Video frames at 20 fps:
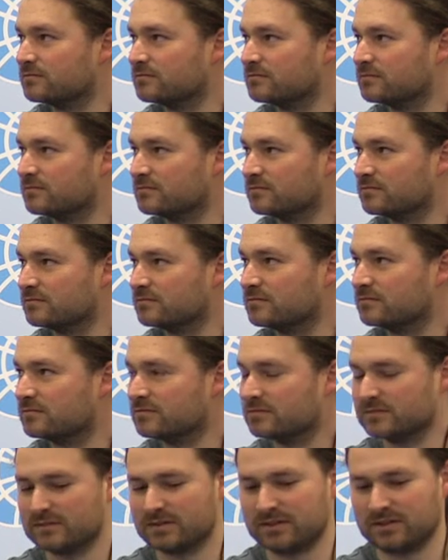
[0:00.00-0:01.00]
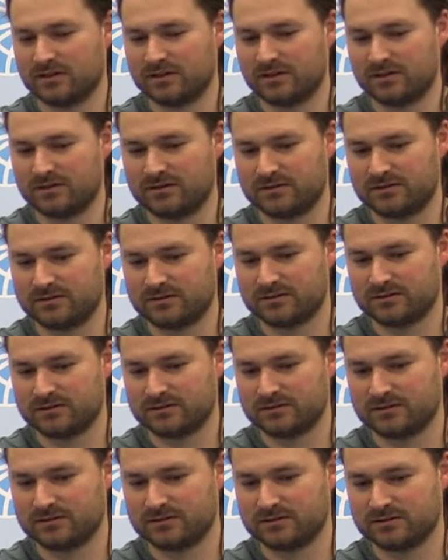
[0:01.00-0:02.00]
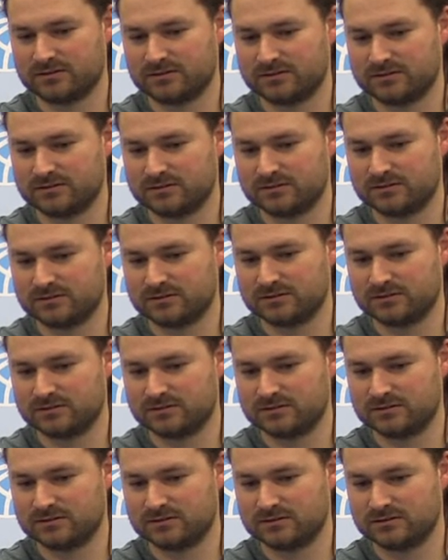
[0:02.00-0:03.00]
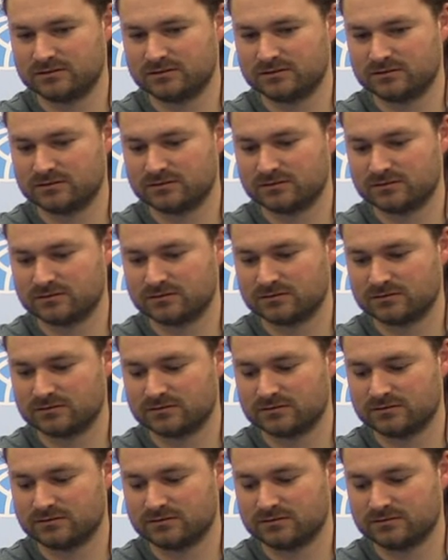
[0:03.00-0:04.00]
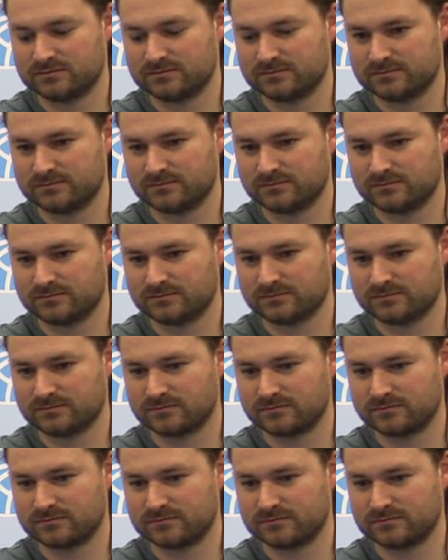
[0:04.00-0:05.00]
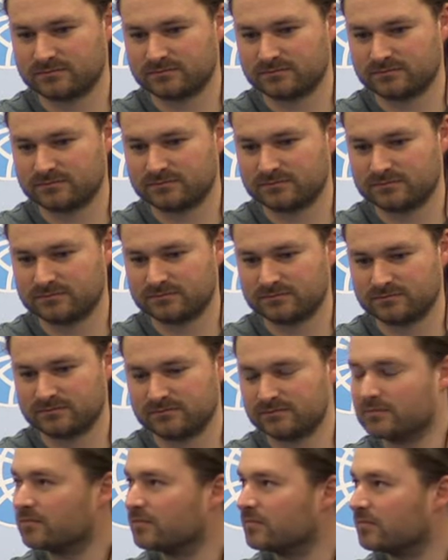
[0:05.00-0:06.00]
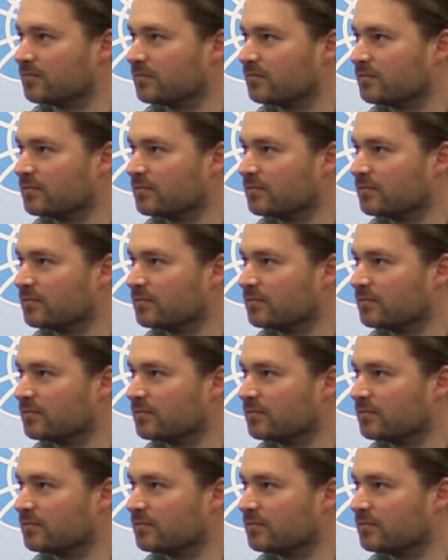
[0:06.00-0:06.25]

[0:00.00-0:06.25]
(silent)